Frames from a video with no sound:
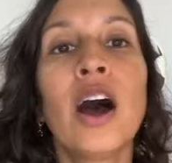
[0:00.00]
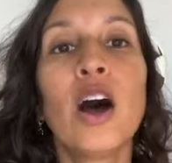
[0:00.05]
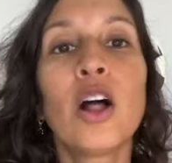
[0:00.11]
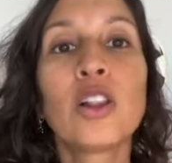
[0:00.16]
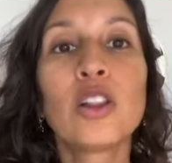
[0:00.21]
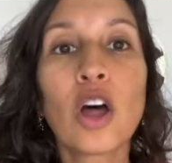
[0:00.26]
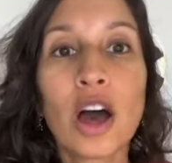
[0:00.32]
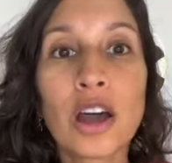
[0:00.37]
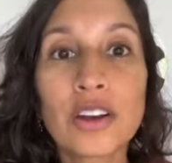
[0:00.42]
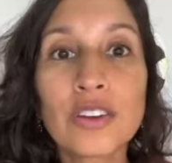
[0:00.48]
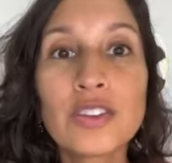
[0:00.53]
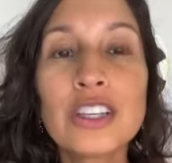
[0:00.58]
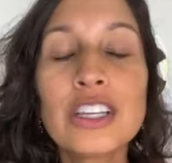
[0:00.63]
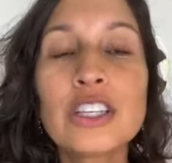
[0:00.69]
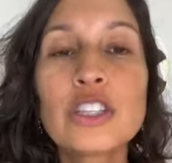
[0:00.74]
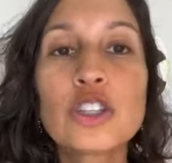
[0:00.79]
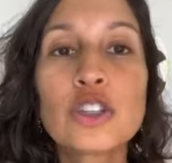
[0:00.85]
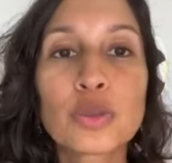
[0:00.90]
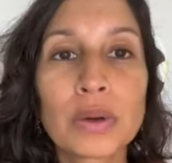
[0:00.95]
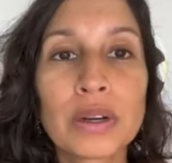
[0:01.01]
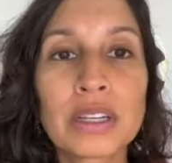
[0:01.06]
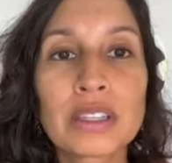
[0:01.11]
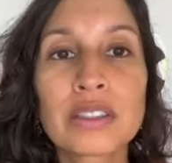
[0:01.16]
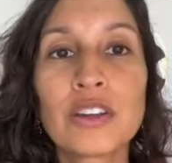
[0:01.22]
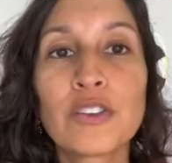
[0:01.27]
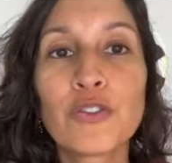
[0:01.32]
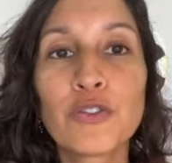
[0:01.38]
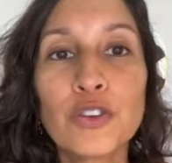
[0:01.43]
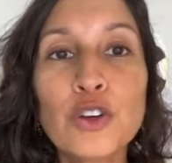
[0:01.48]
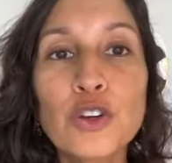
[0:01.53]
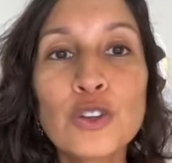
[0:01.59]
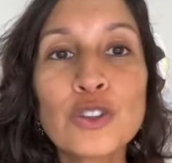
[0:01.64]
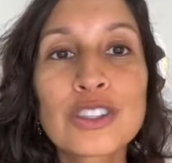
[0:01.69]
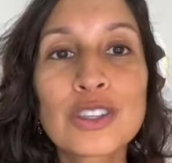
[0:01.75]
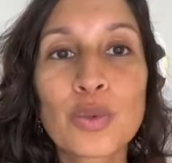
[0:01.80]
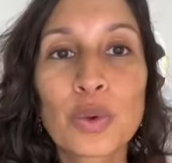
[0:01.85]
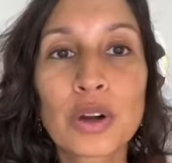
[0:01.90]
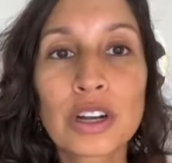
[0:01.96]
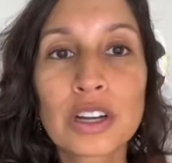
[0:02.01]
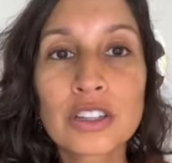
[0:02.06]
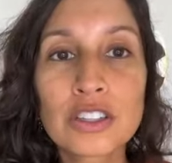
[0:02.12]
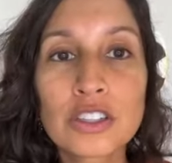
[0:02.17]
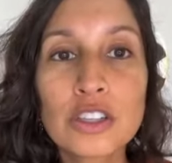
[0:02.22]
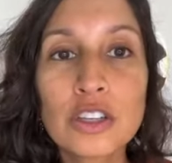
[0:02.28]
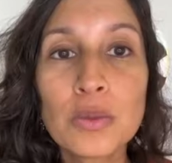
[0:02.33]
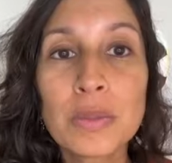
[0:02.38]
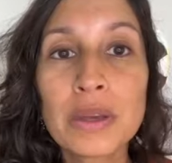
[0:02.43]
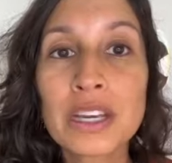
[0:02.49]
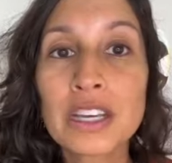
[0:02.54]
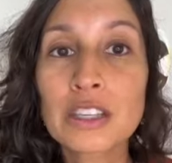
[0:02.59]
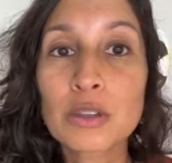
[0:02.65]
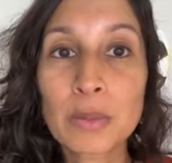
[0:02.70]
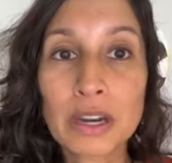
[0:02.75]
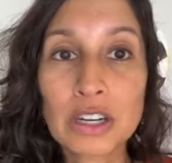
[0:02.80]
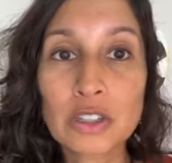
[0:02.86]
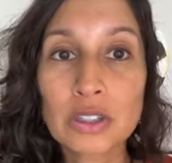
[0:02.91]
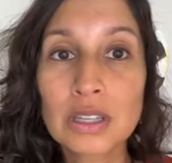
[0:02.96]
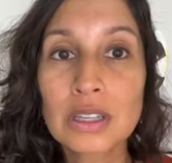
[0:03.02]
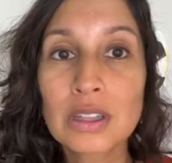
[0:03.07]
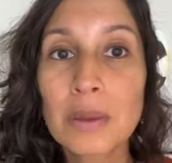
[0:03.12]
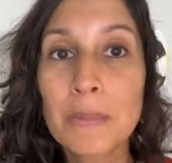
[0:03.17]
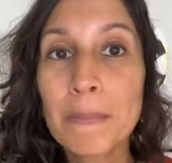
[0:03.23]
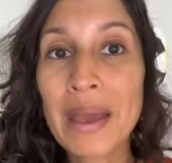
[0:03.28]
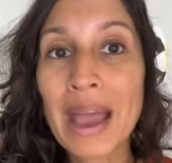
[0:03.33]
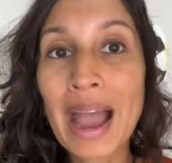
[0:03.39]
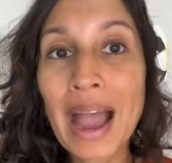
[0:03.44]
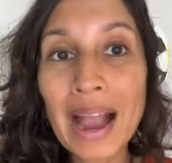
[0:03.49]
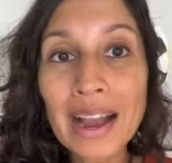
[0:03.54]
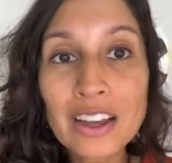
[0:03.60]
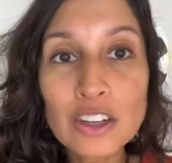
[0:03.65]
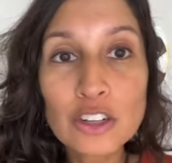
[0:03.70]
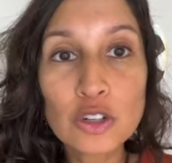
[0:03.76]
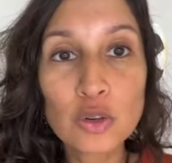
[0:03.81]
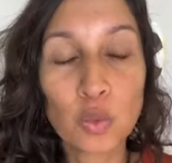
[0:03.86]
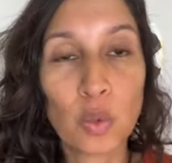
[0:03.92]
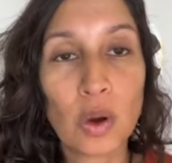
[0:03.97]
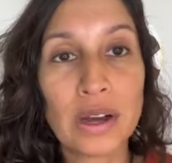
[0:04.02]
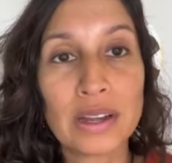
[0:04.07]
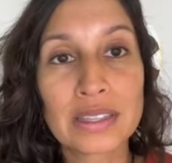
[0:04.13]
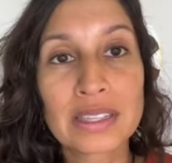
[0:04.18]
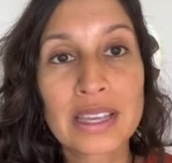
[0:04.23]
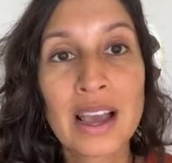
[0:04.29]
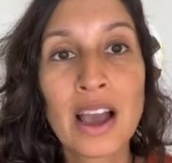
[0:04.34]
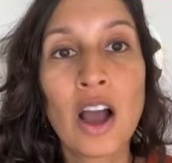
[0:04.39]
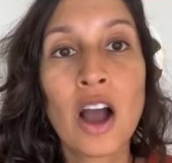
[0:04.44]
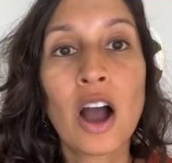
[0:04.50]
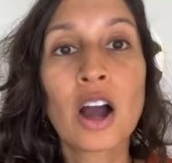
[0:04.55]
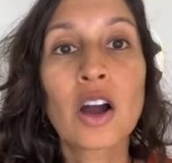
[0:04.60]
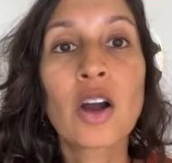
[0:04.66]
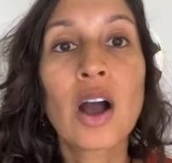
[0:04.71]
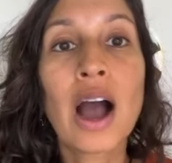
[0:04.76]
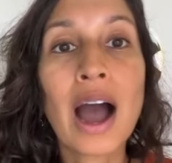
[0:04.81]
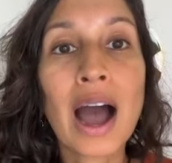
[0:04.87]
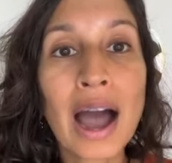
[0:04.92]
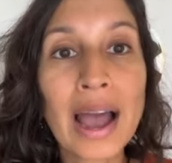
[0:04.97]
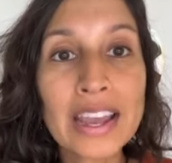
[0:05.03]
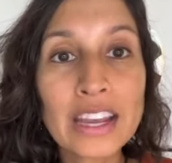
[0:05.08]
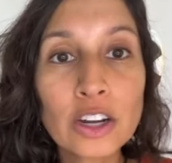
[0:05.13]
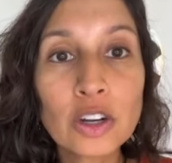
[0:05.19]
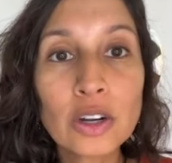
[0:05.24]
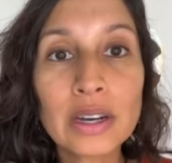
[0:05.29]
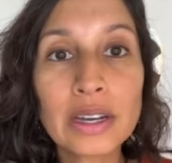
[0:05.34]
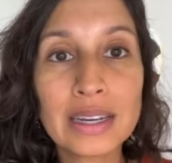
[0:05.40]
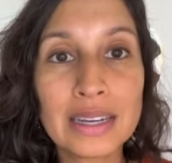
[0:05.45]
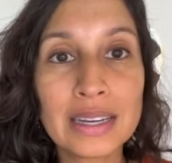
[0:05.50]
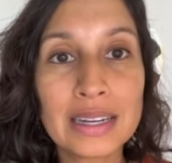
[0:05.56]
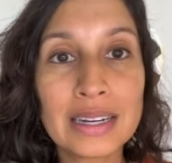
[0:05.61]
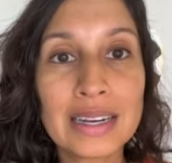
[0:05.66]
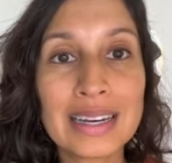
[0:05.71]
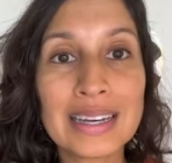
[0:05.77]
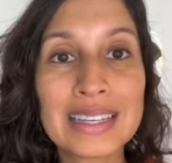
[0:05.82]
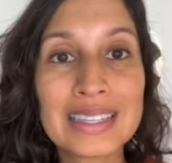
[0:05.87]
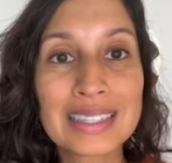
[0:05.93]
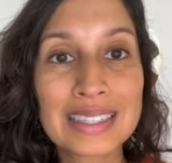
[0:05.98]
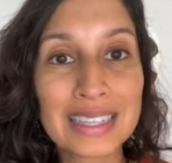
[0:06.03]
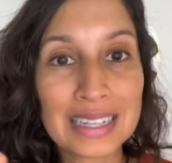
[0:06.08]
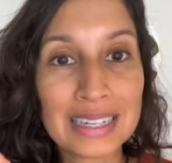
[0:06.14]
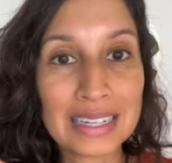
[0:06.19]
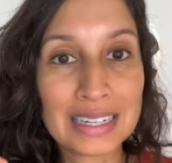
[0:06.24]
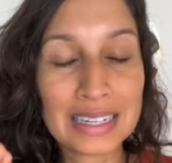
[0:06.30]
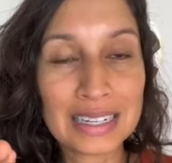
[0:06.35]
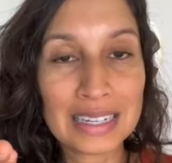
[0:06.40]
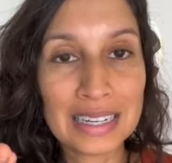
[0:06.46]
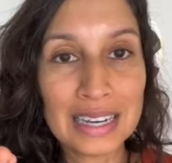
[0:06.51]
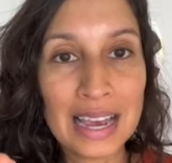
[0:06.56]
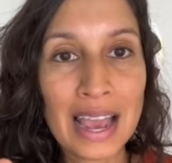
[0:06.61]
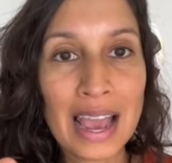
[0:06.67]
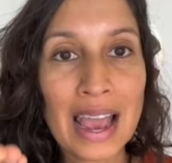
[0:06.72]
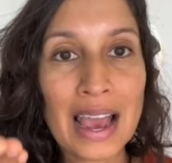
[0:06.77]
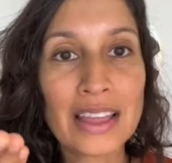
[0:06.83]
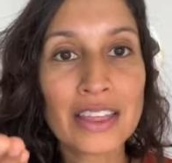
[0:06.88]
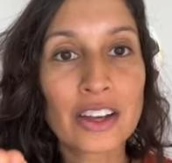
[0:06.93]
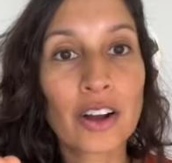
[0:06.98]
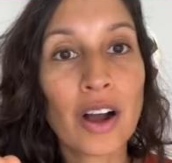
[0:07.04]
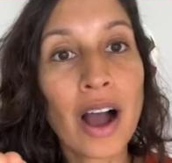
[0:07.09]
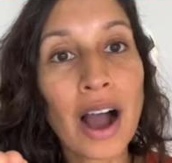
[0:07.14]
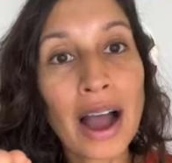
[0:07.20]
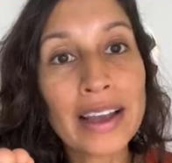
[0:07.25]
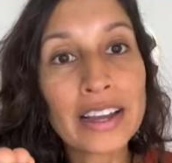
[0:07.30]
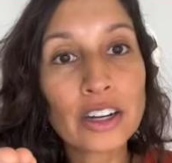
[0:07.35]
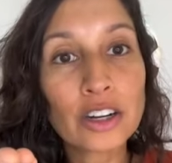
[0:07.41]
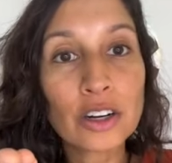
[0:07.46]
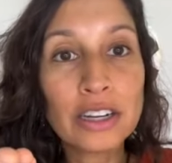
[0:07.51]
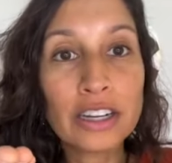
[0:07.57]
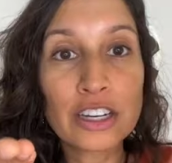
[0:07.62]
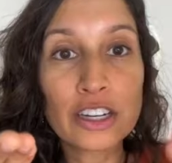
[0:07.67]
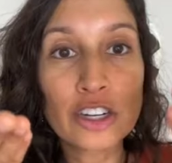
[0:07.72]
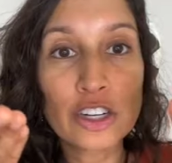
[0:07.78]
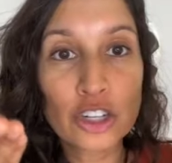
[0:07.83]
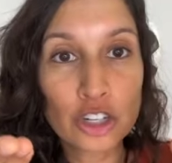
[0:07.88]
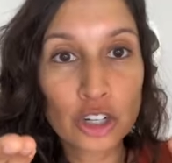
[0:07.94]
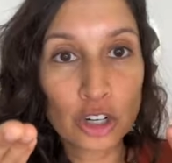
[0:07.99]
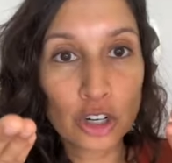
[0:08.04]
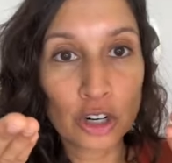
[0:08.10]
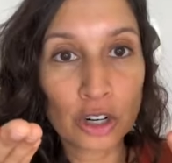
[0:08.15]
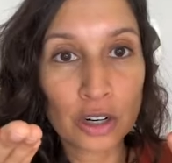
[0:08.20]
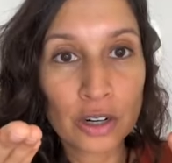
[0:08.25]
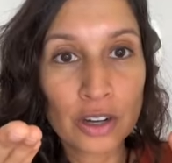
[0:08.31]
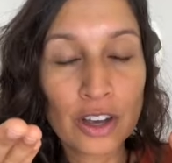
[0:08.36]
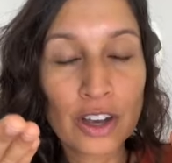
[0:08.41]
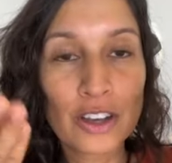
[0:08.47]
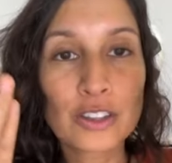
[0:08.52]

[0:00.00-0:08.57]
a lot of these drinks and foods that we're consuming, especially the packaged ones, are higher in acidity and they're higher in sugar.